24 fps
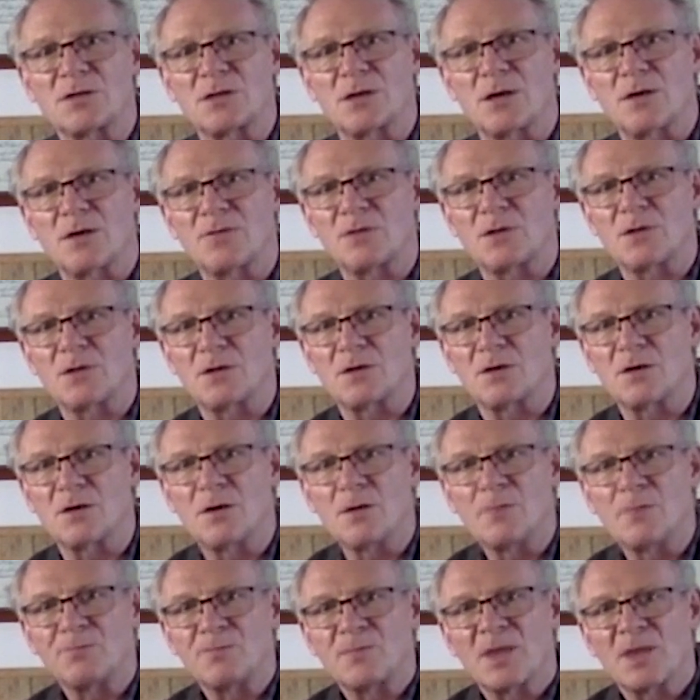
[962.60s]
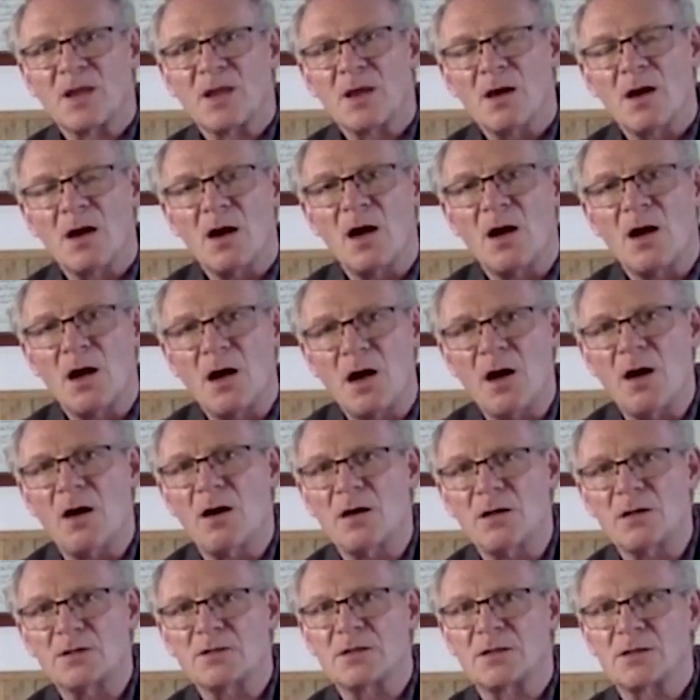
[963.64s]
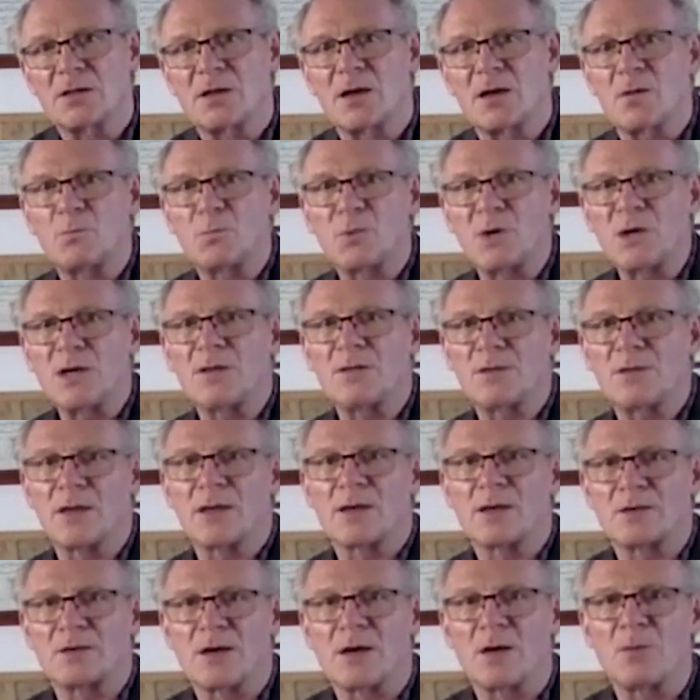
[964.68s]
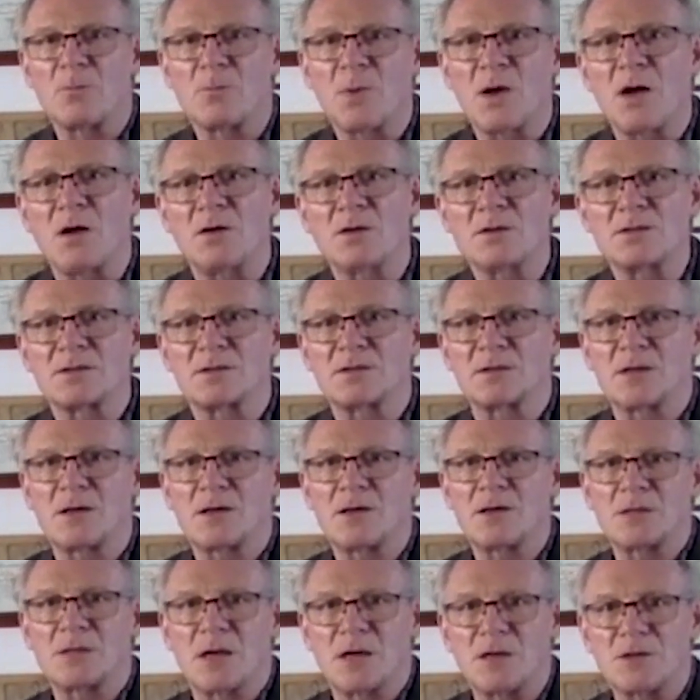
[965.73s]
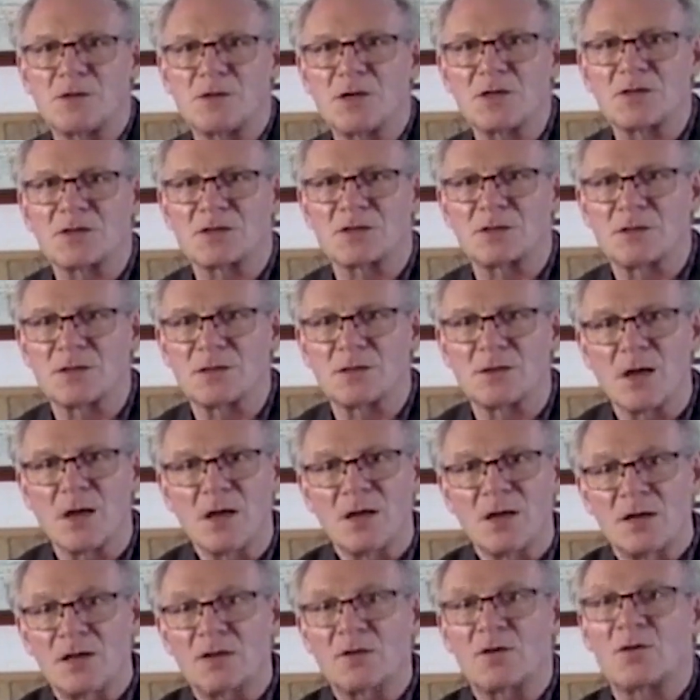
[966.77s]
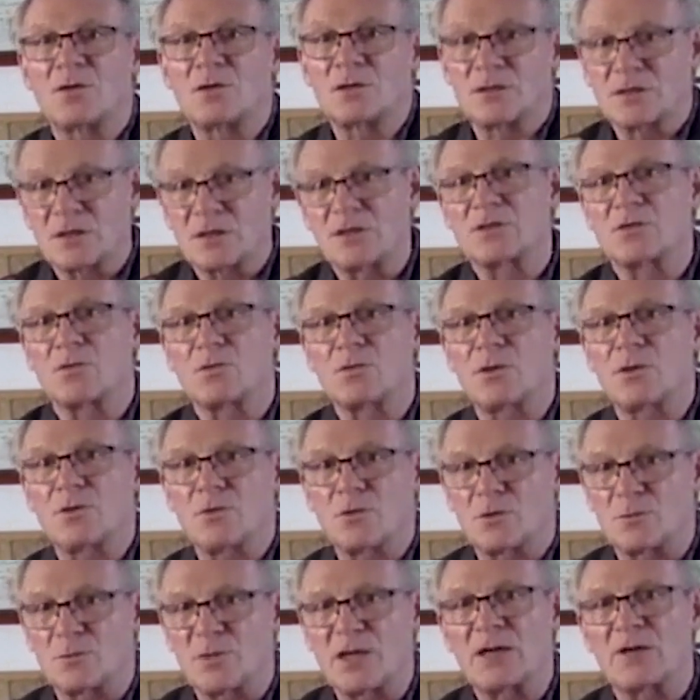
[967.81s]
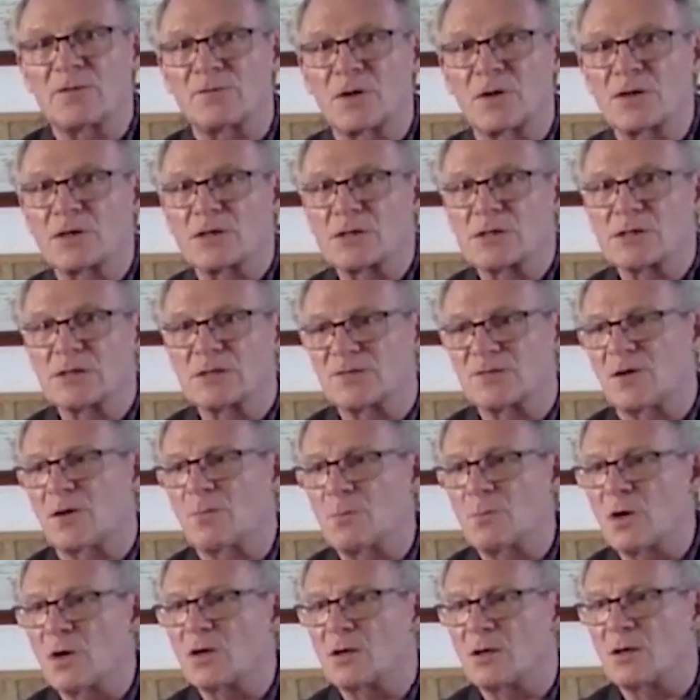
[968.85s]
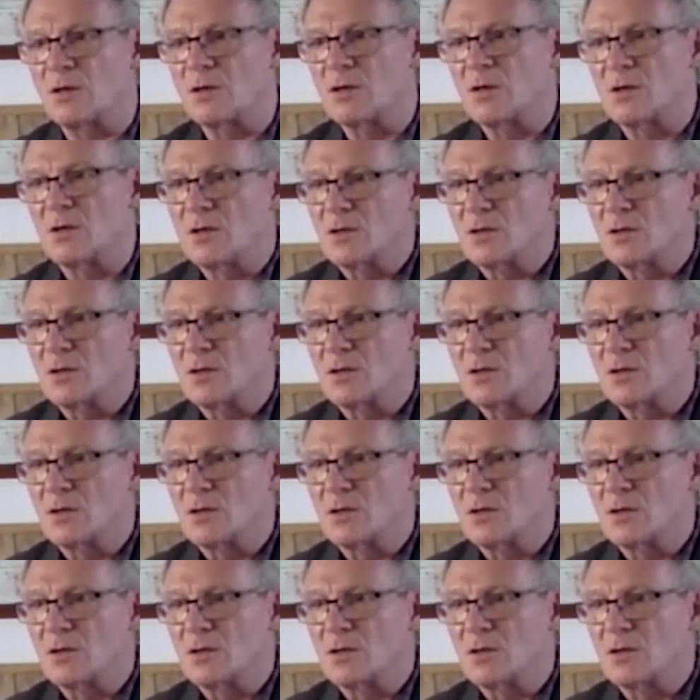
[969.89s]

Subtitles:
after our heart and our breathing and our pulse and our digestion, and does all the automatic functions of our body.